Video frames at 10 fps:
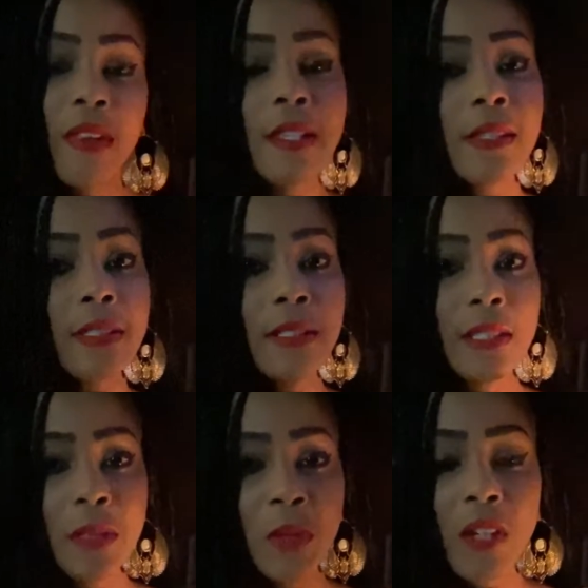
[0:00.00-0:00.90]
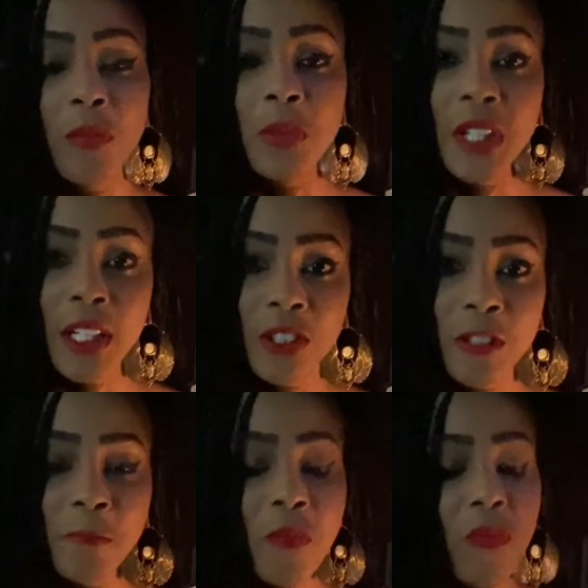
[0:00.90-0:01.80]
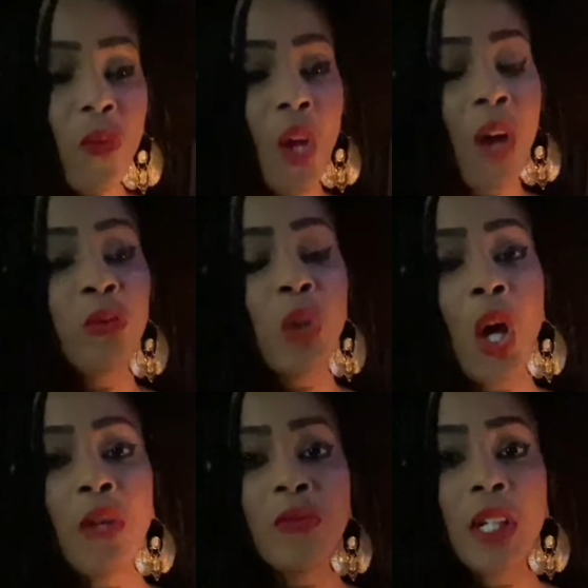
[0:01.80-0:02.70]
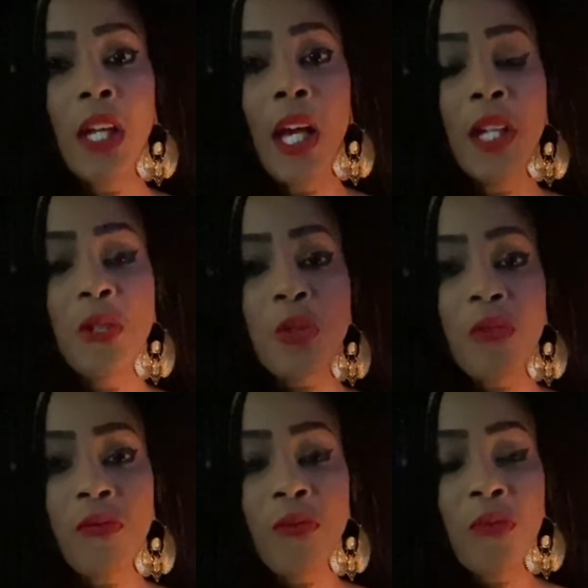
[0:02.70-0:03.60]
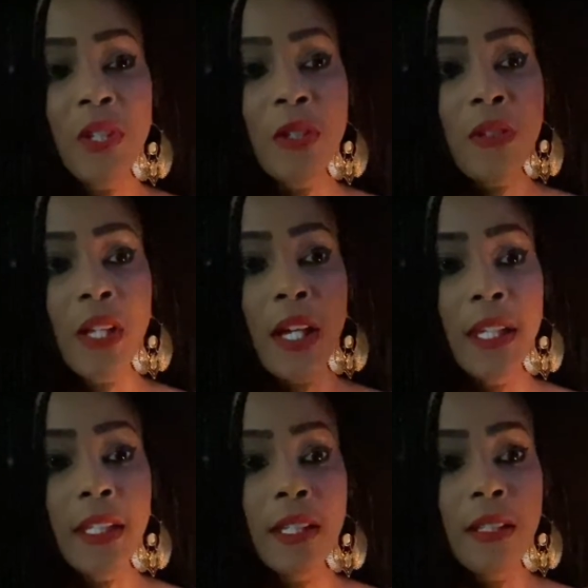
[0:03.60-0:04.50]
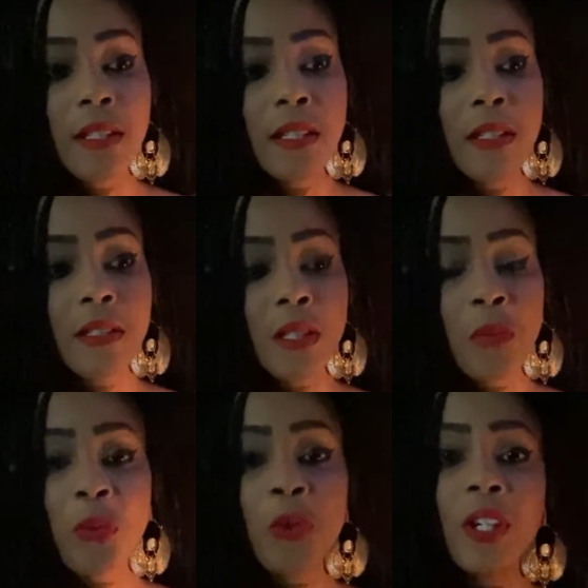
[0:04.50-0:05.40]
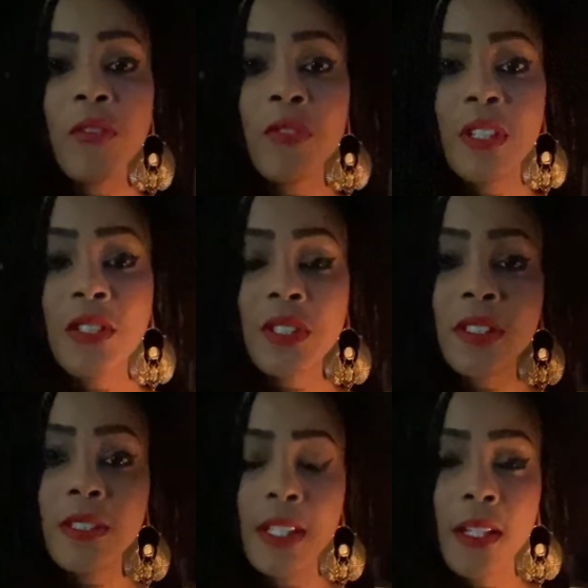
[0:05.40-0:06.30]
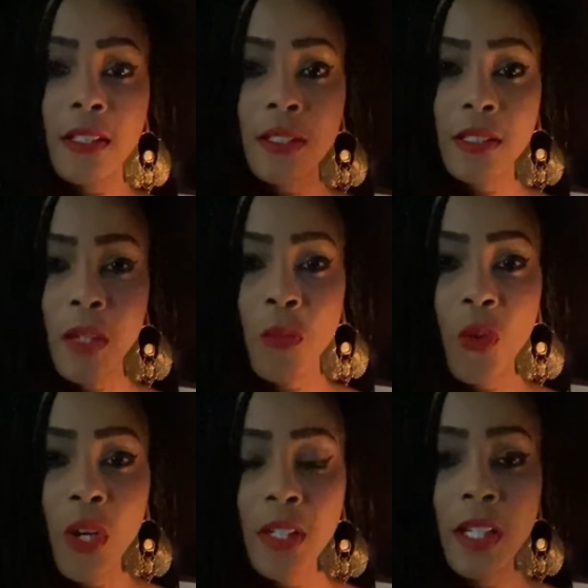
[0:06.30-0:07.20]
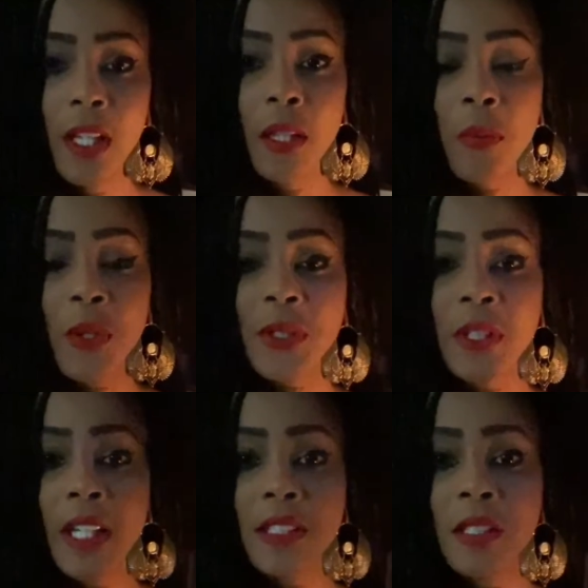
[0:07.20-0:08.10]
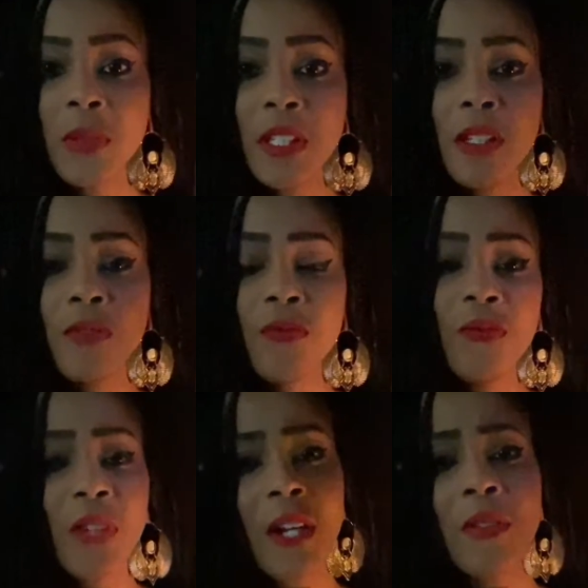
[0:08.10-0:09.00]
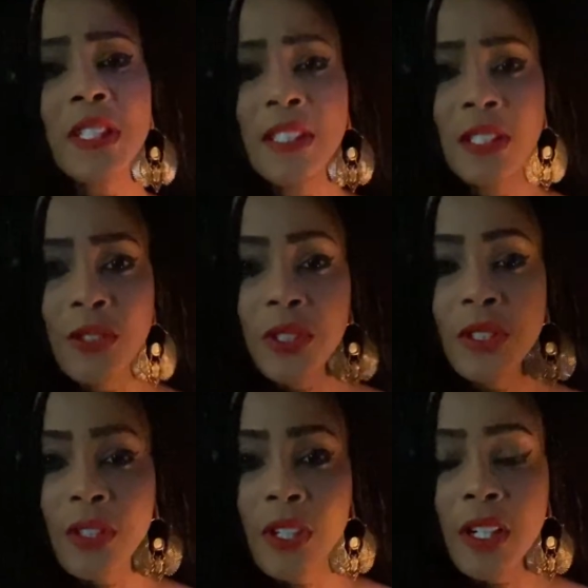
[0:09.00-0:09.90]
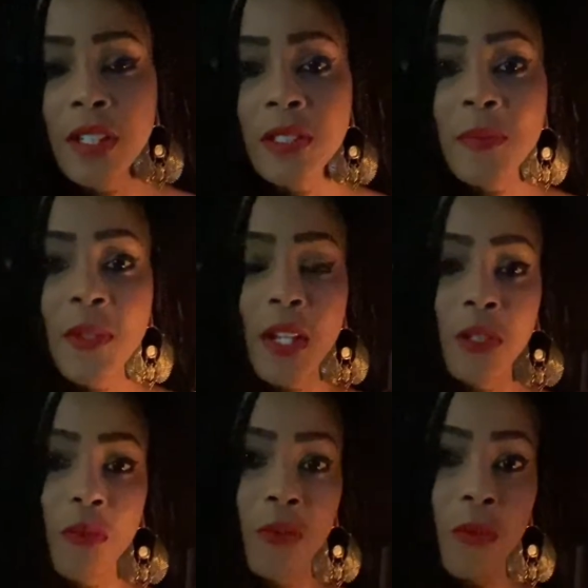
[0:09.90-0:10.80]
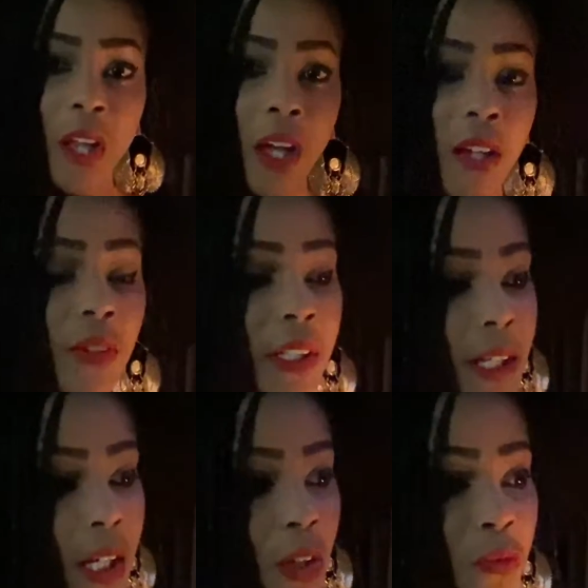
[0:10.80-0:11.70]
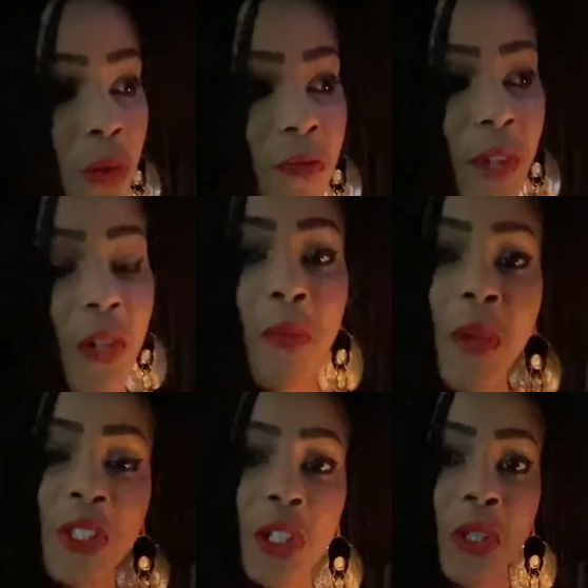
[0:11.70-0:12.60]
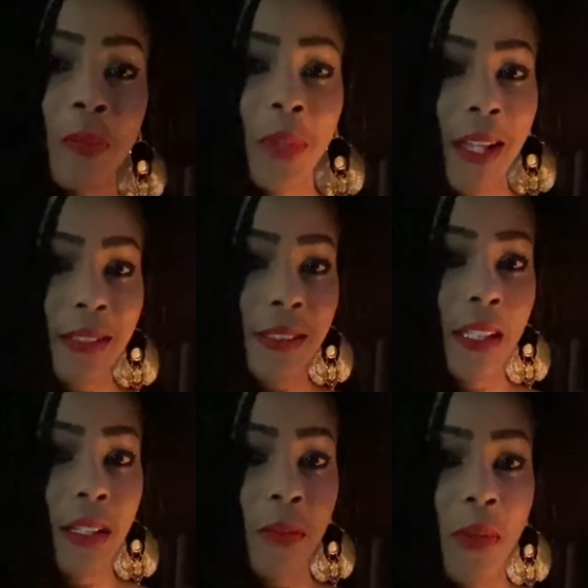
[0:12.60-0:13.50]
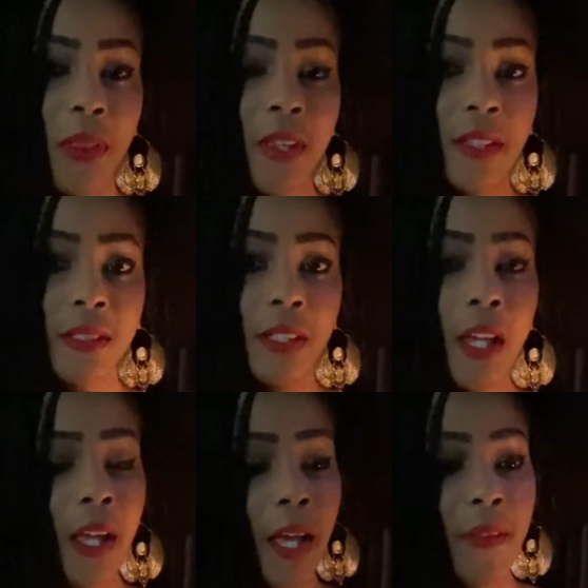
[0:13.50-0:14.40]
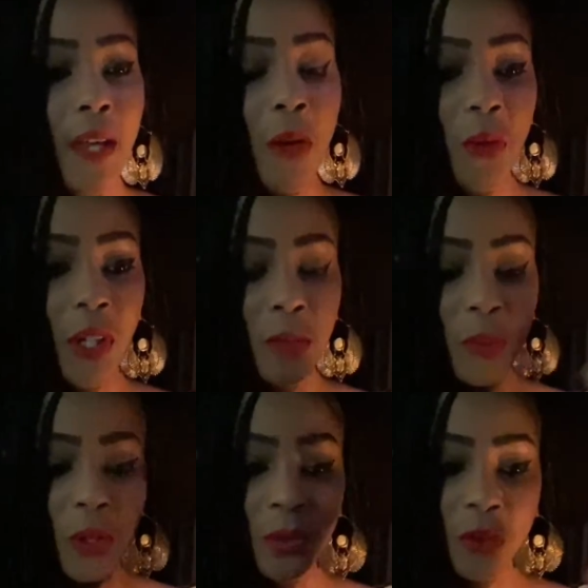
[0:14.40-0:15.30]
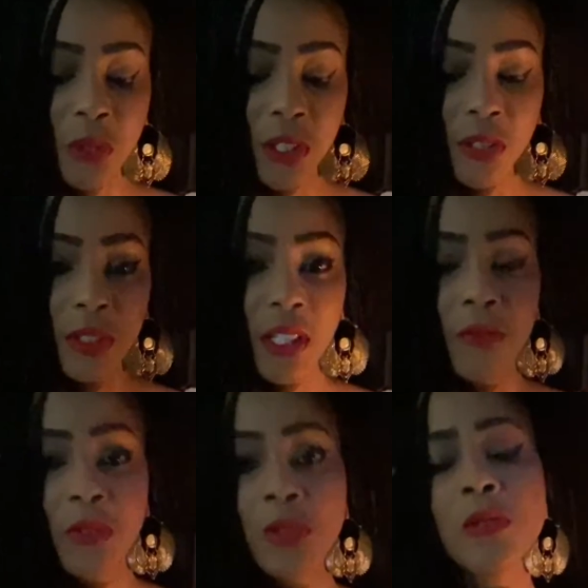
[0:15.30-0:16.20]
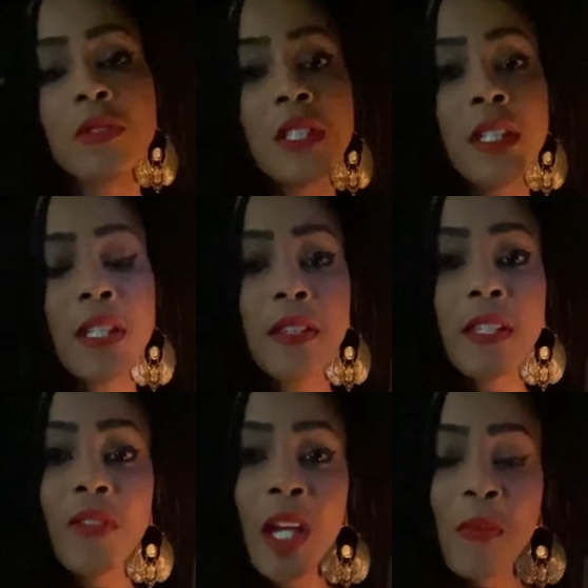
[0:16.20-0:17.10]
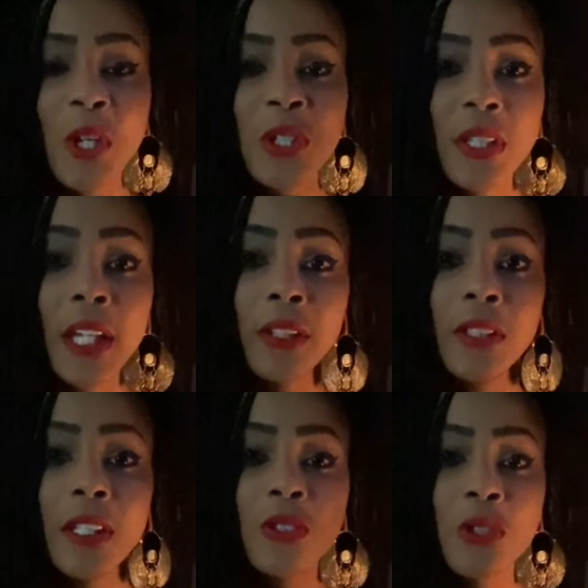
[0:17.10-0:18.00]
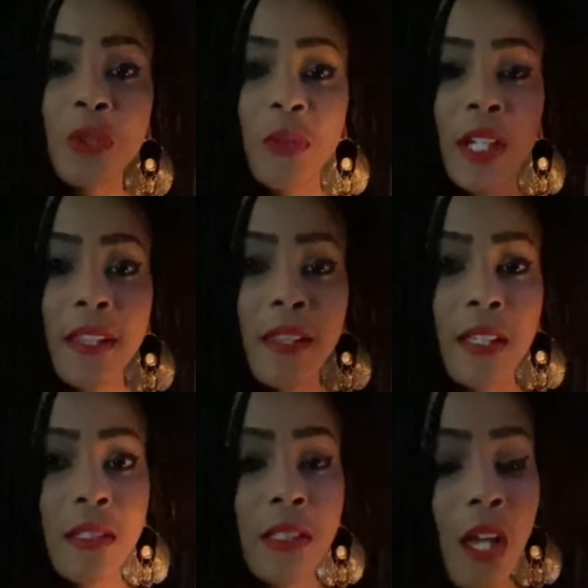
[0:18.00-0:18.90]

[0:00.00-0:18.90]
This is a demon of protection, of love, and you should feel like it is a privilege to send it to someone. The person has to be very dear to your heart, someone that you love and care for very much, that you're blessing with this, and that will help you trick yourself into the vibration that you need to create this.